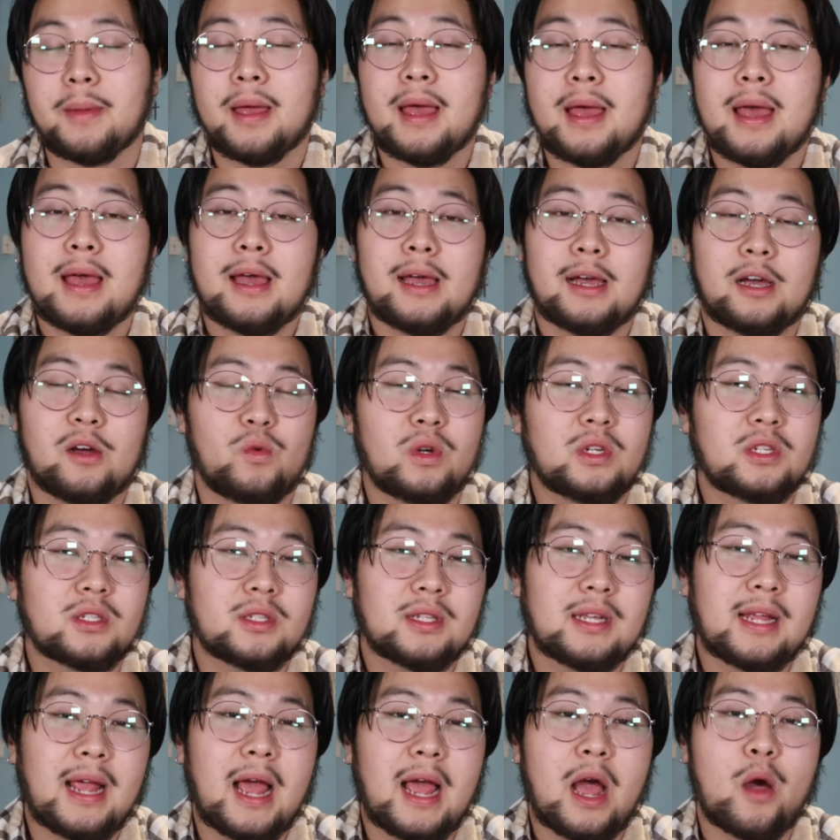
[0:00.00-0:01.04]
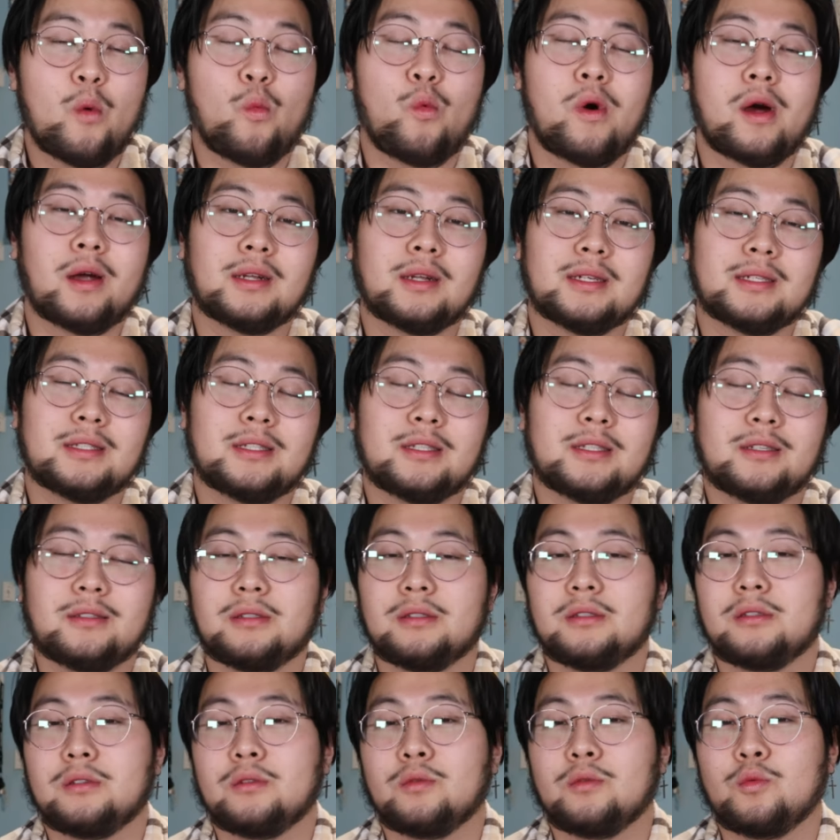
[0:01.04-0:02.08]
Originally, I wanted
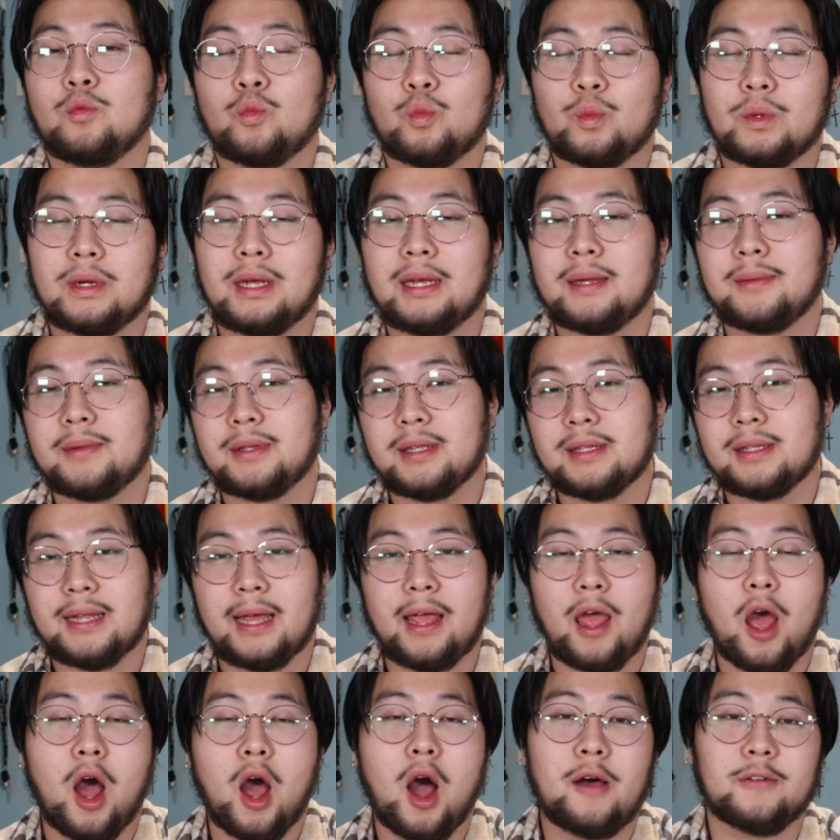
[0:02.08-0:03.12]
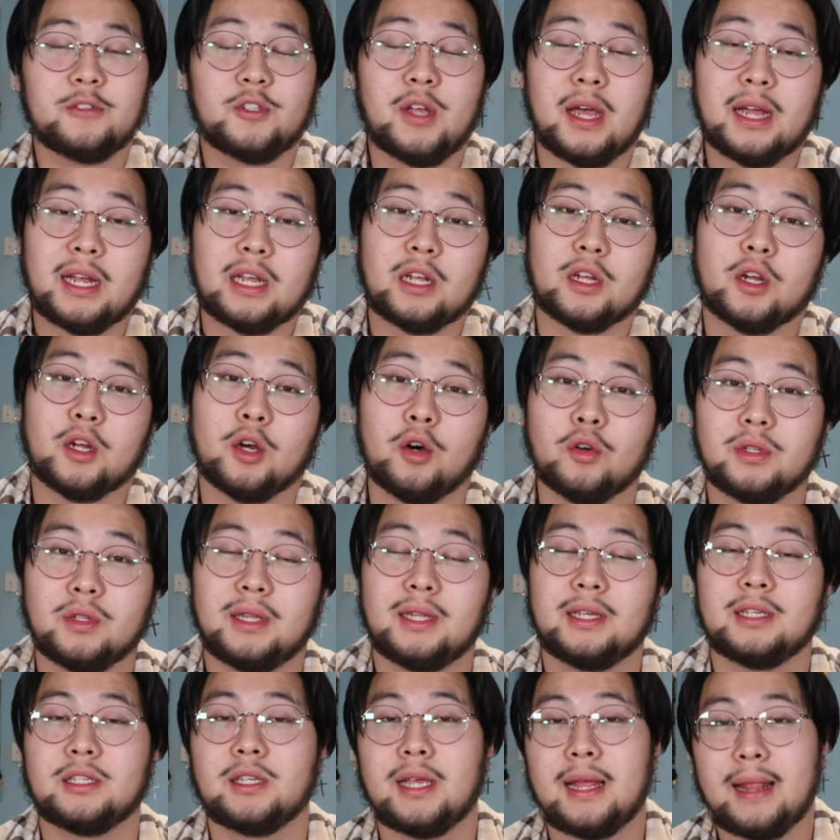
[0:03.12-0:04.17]
to get the day off so I can go to
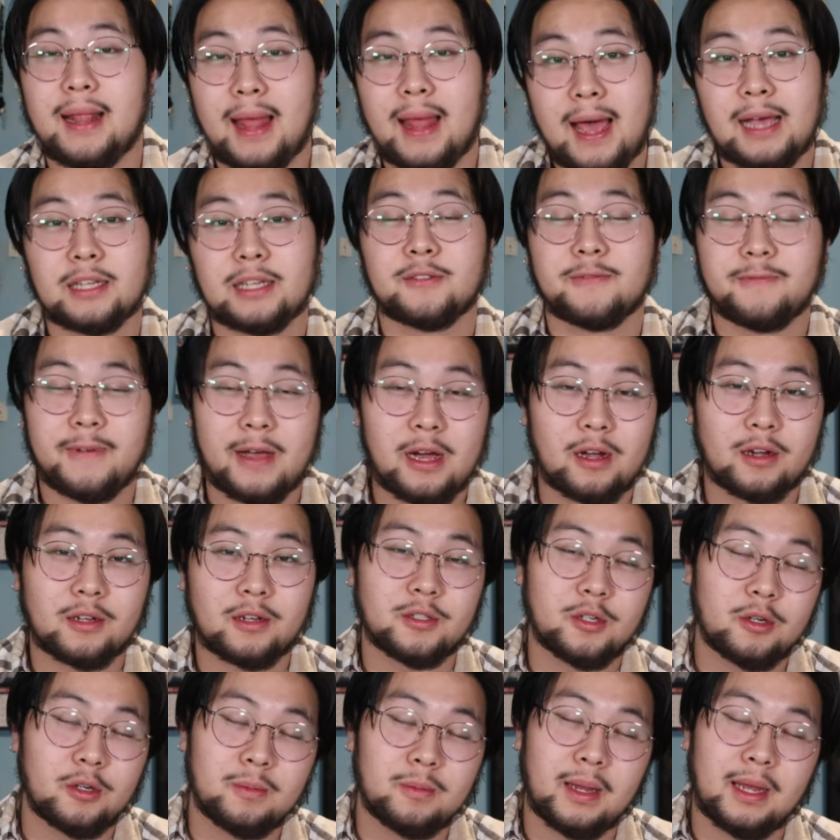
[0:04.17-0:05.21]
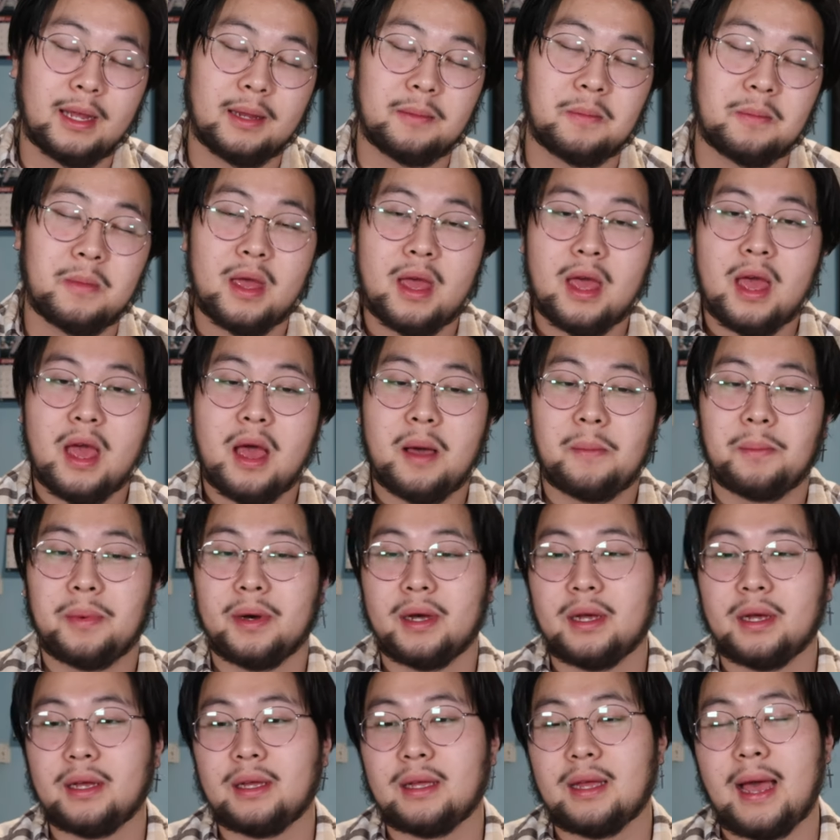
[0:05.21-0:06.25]
this last Falcons home game, but
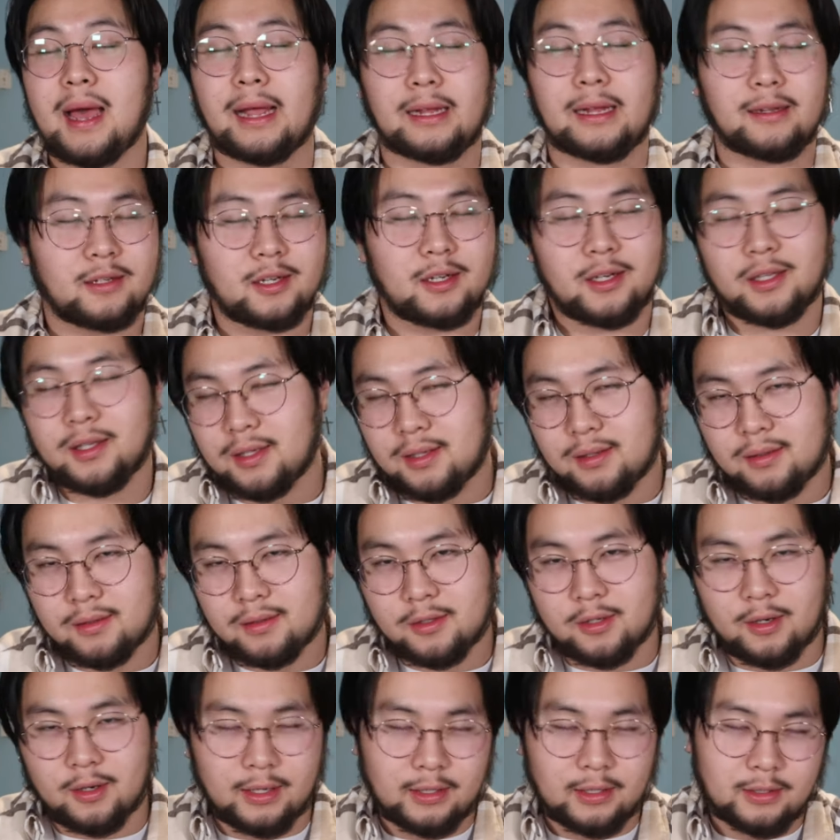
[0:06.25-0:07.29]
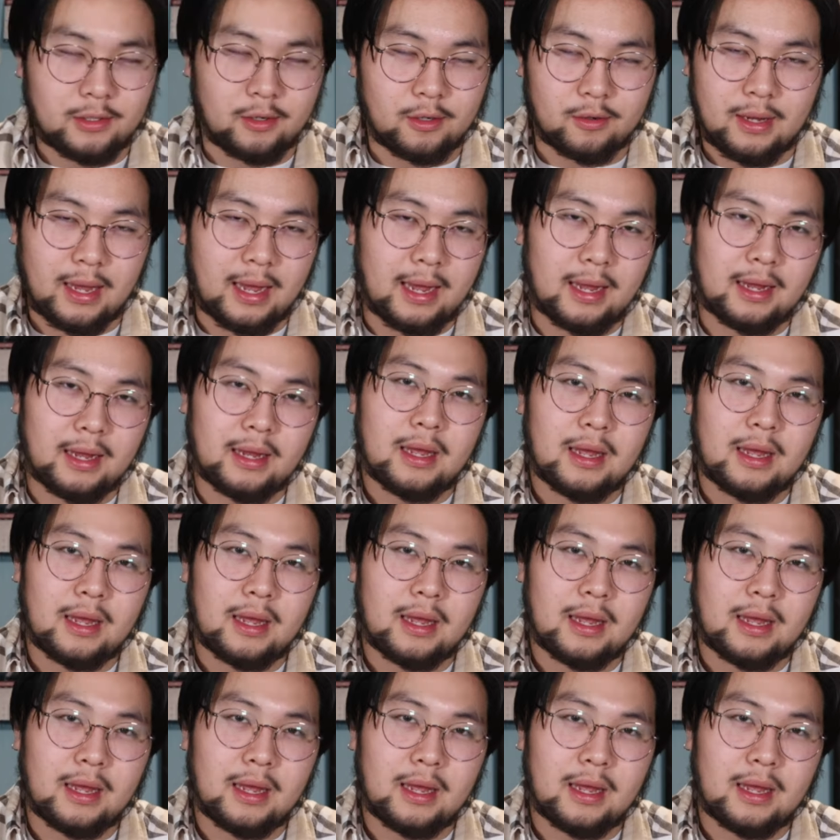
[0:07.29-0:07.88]
I couldn't, so it's okay.